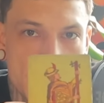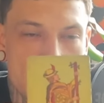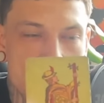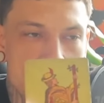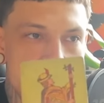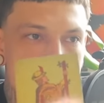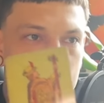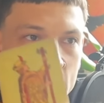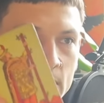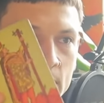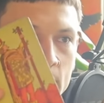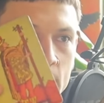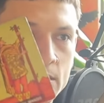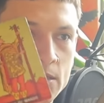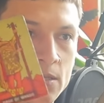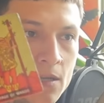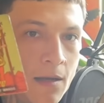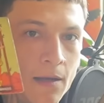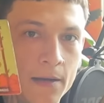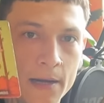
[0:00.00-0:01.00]
This
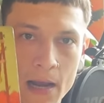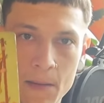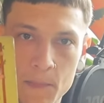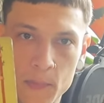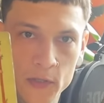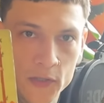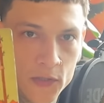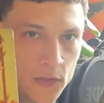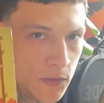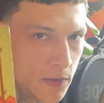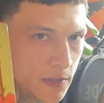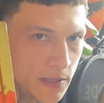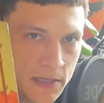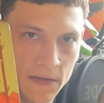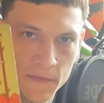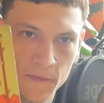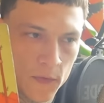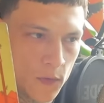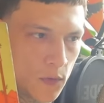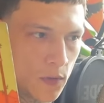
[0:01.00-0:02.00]
is an
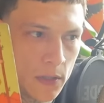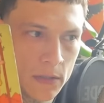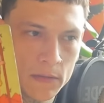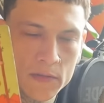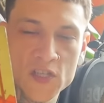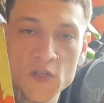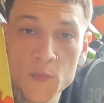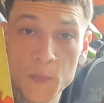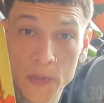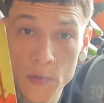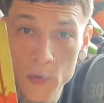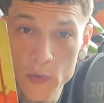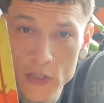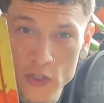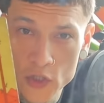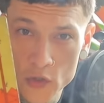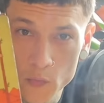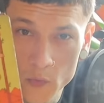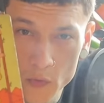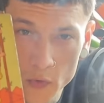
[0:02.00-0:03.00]
opportunity for
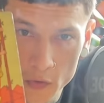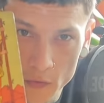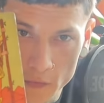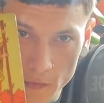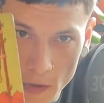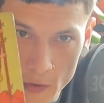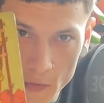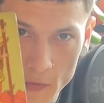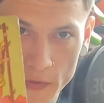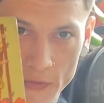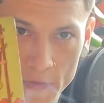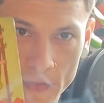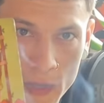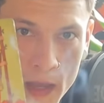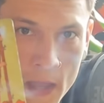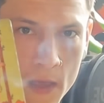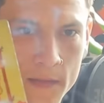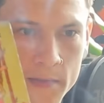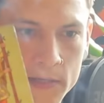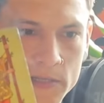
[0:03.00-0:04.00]
spiritual growth.
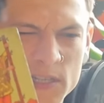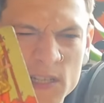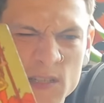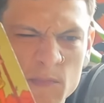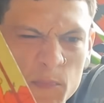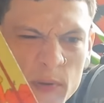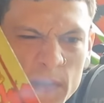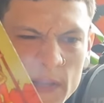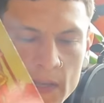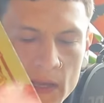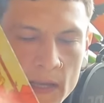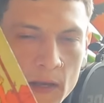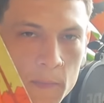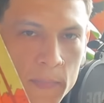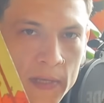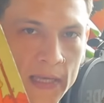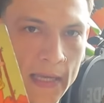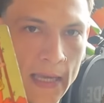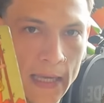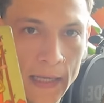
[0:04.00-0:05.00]
This is being a
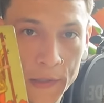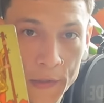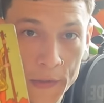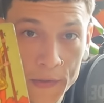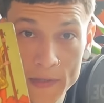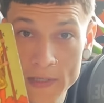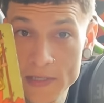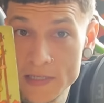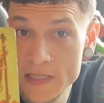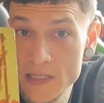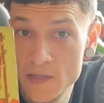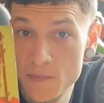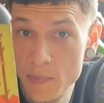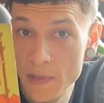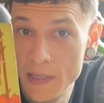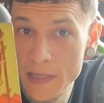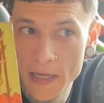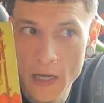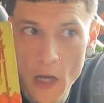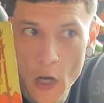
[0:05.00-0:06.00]
beginner. This is
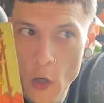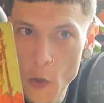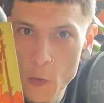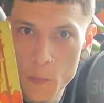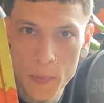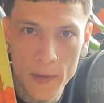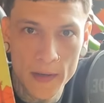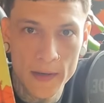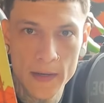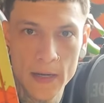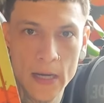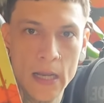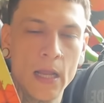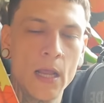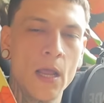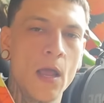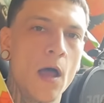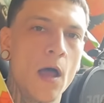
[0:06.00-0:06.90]
being open.